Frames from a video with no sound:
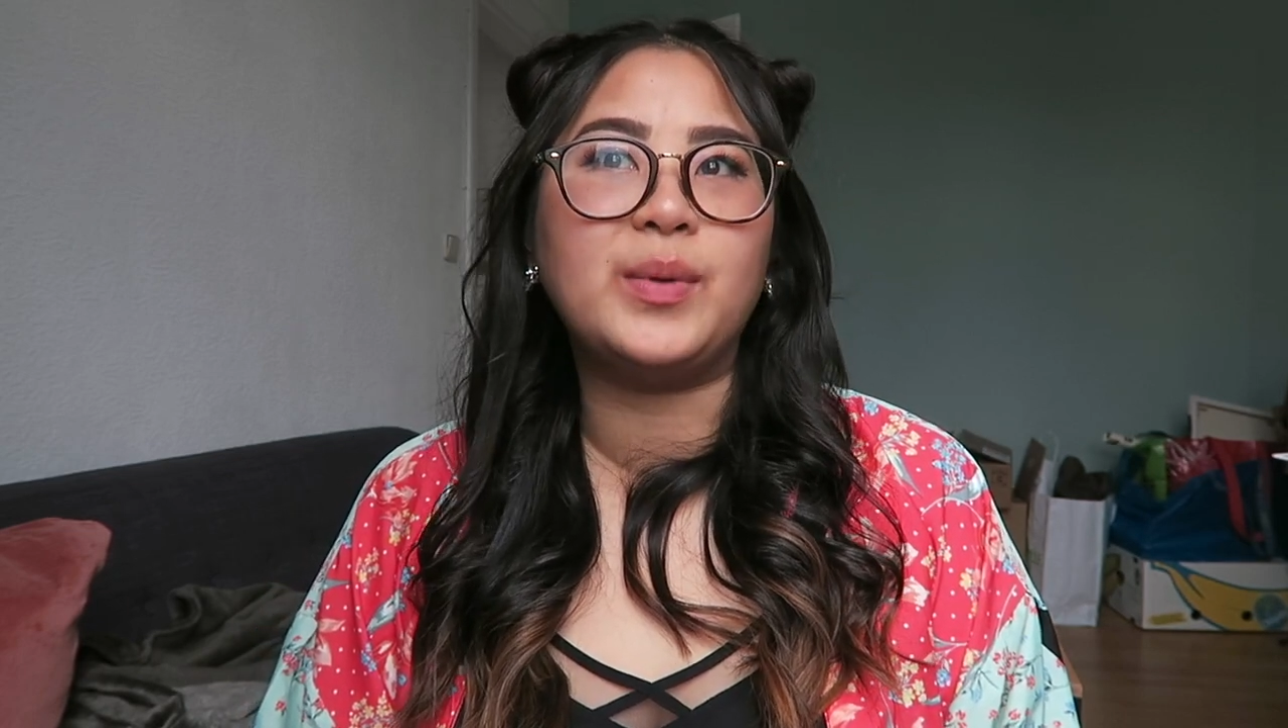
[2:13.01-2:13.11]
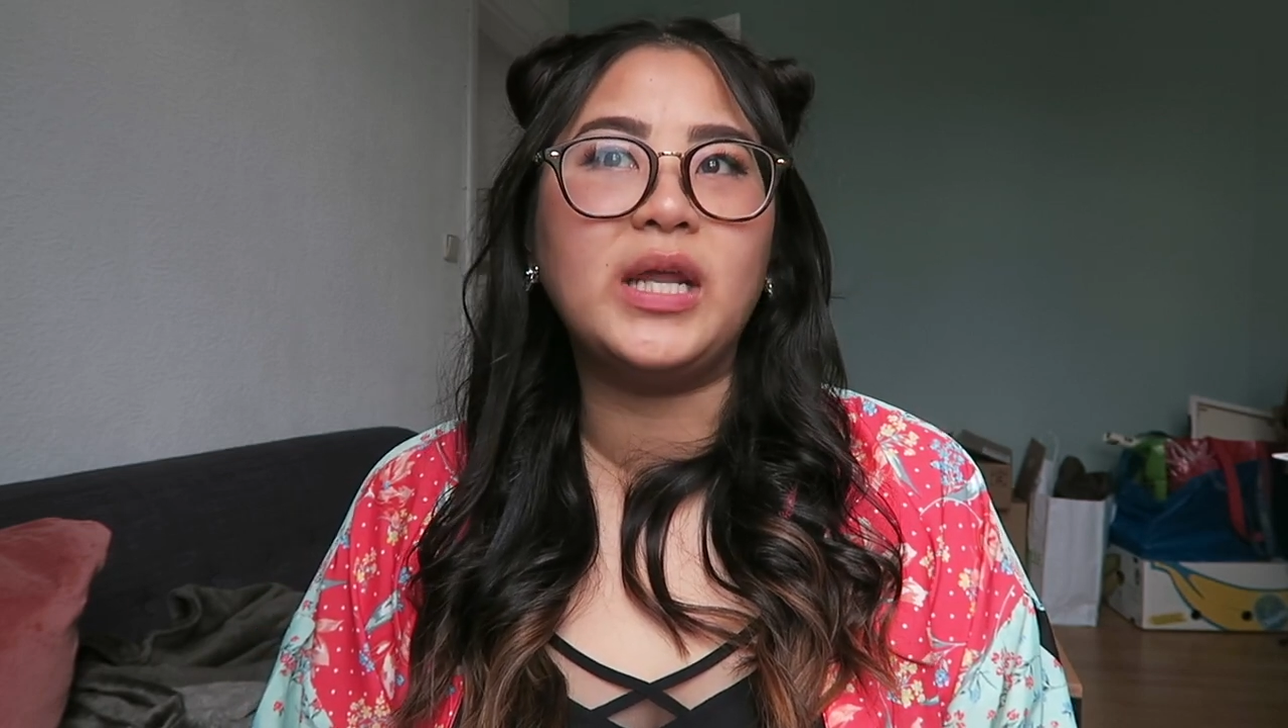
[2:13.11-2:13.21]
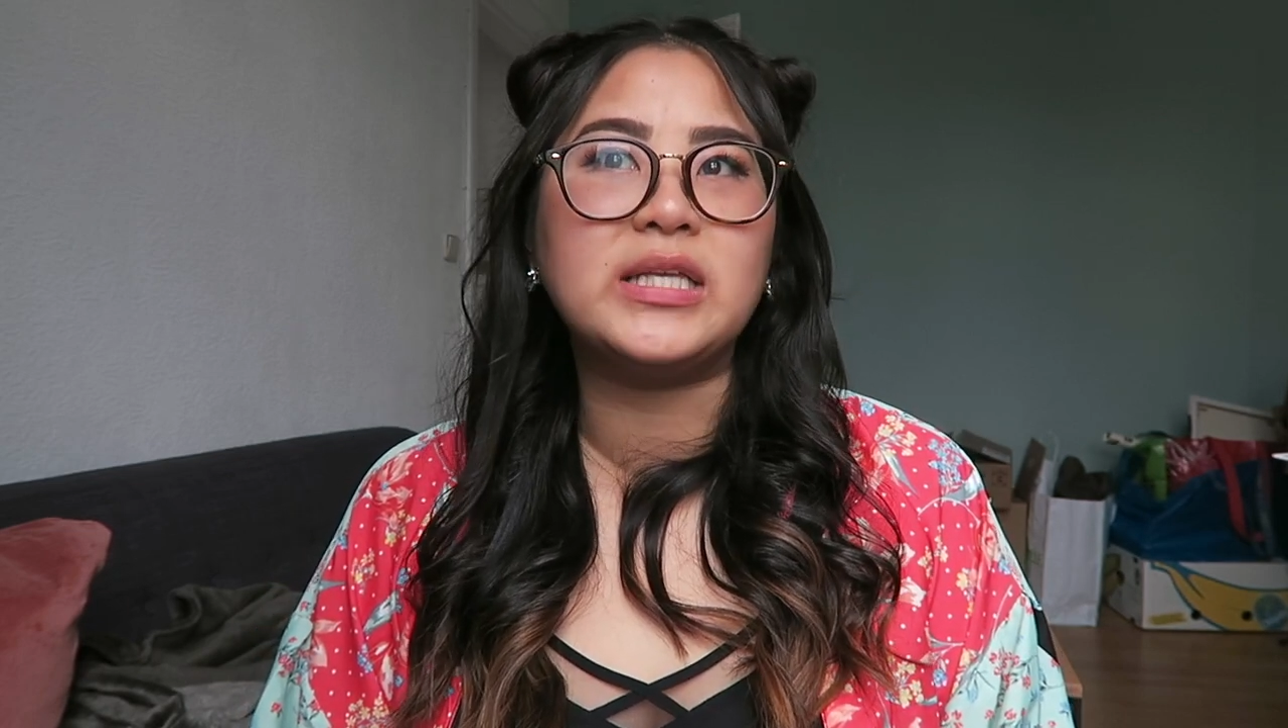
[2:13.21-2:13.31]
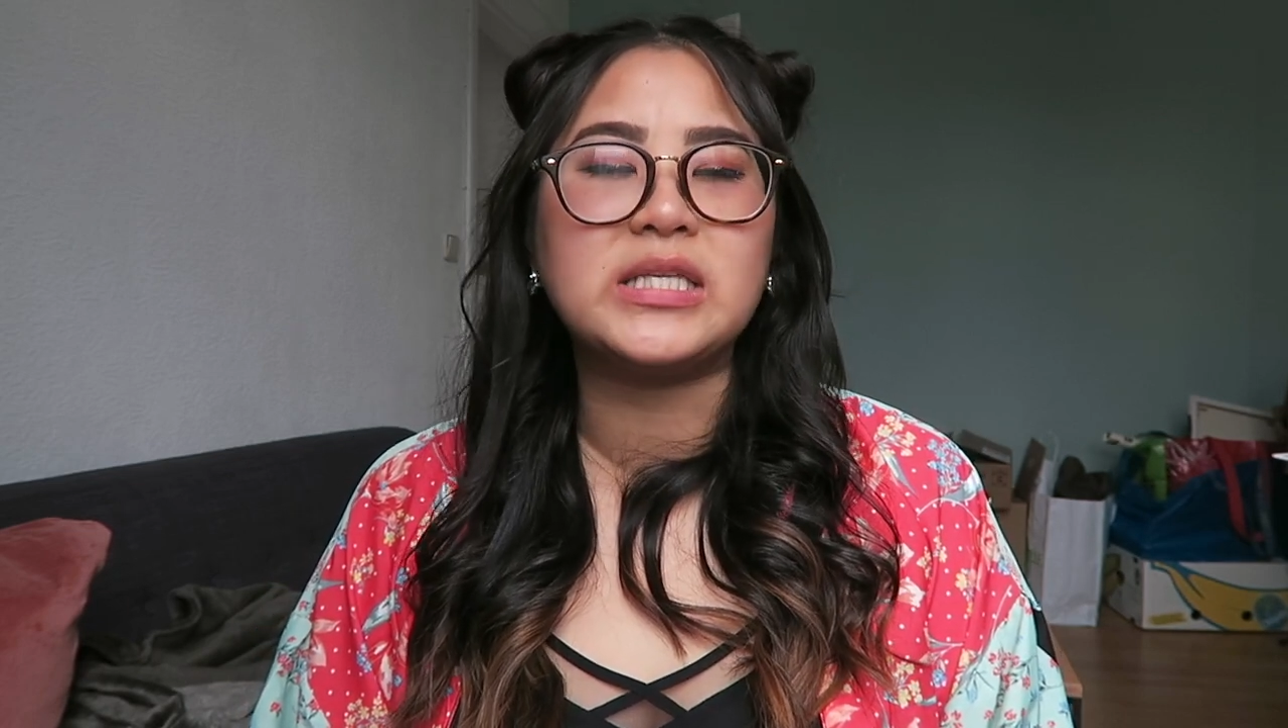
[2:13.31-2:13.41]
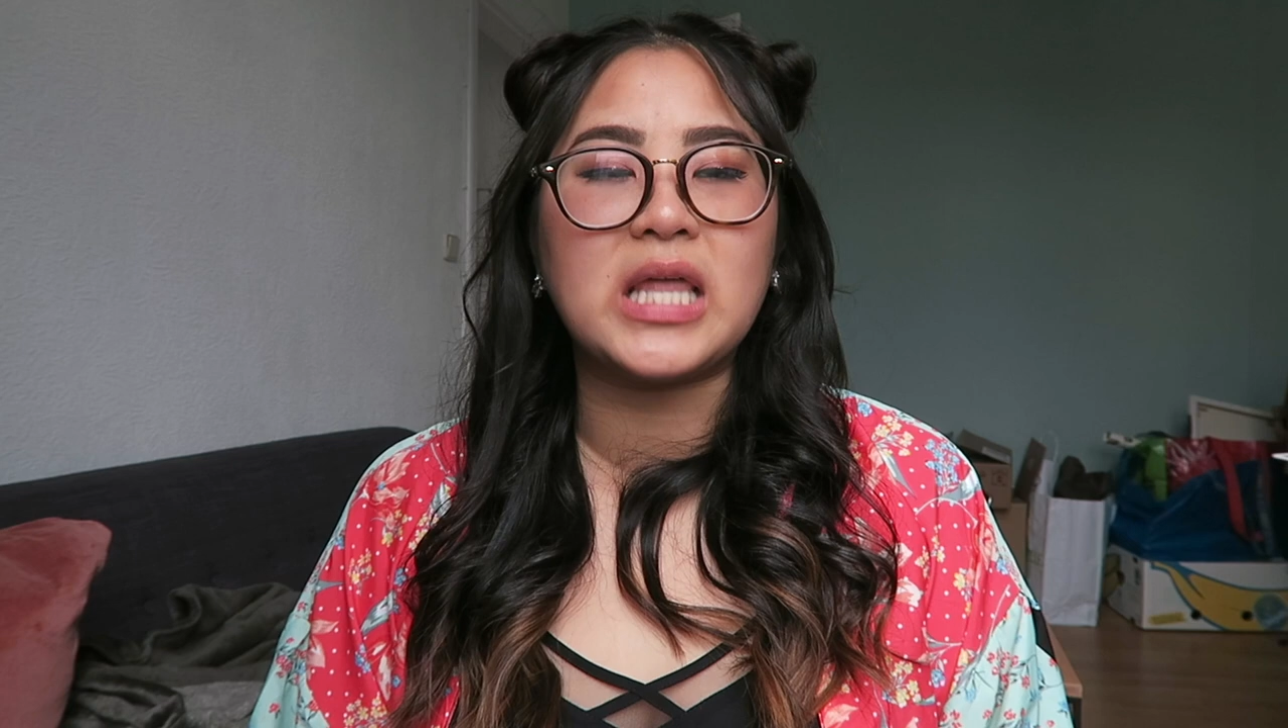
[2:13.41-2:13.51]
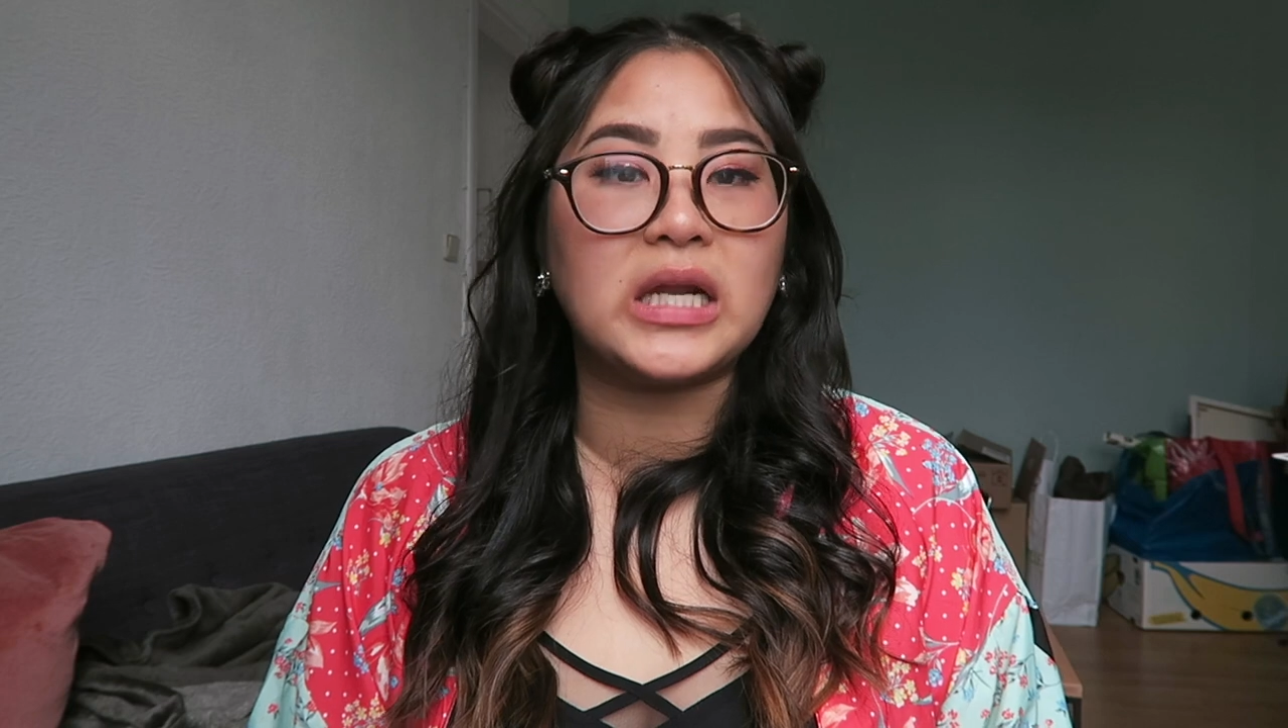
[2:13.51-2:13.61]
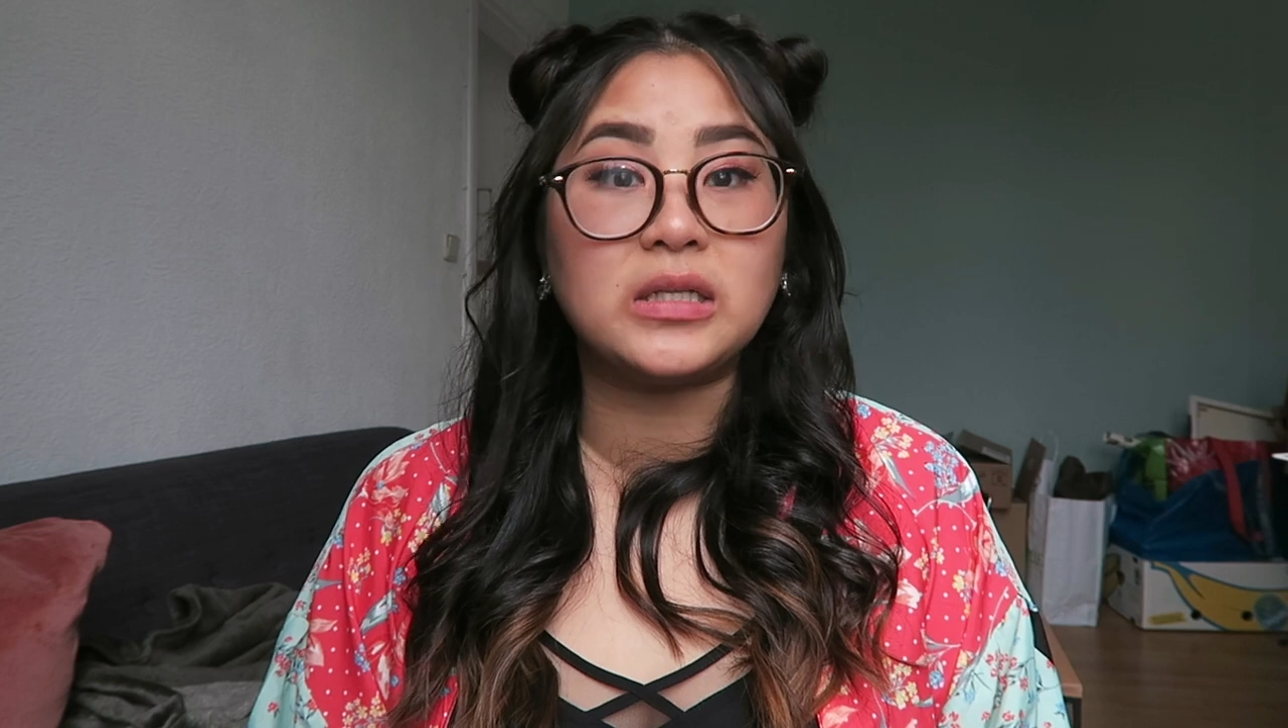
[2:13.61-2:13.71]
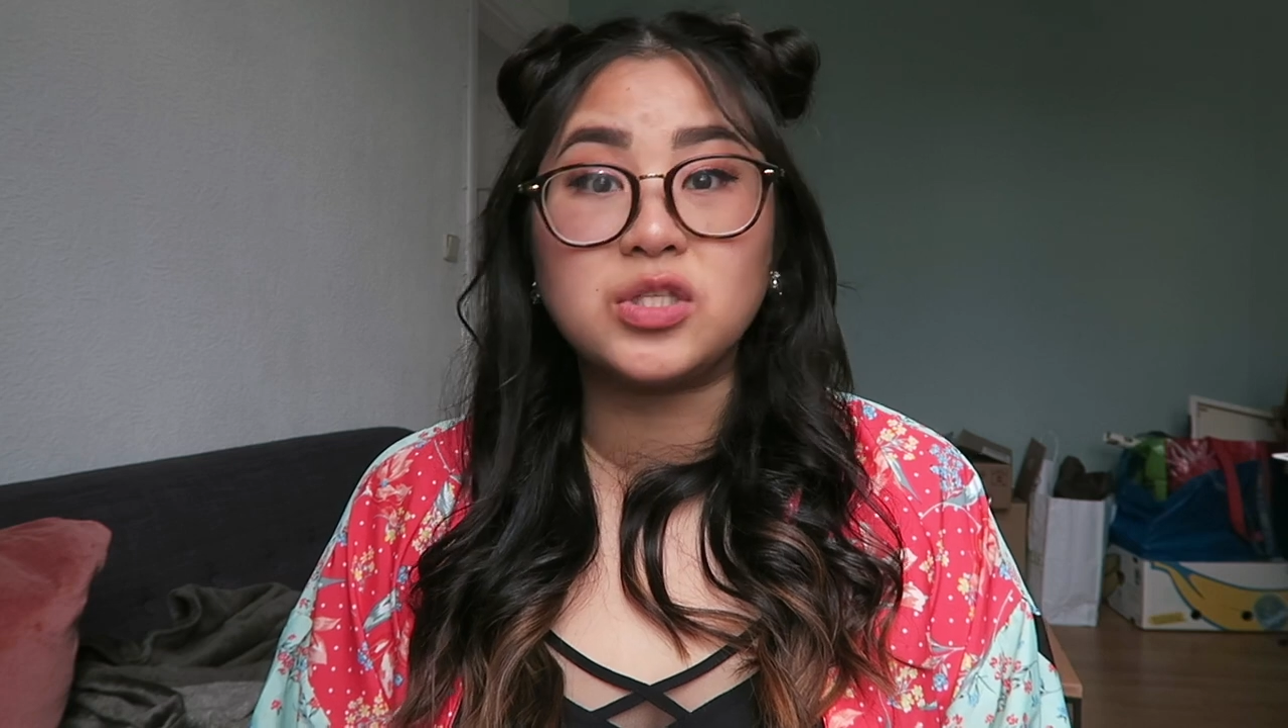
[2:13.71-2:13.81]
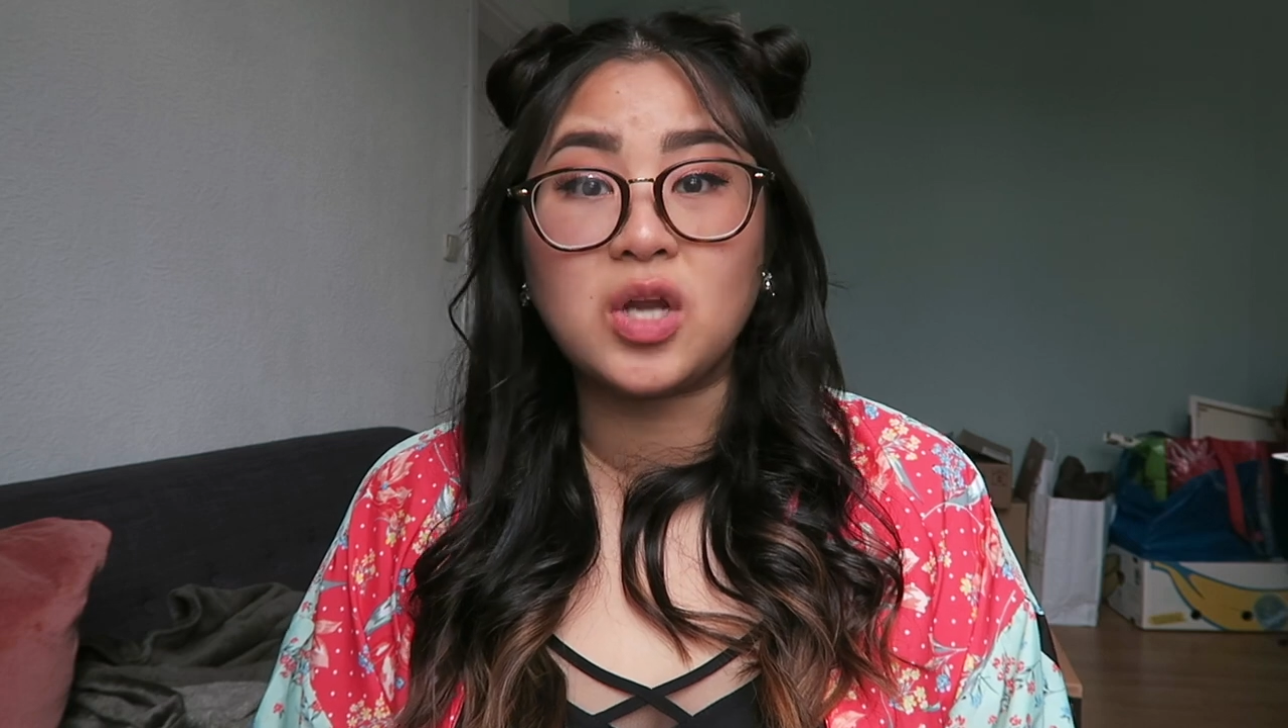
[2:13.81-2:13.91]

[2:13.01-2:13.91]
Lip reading: minutes and then it'll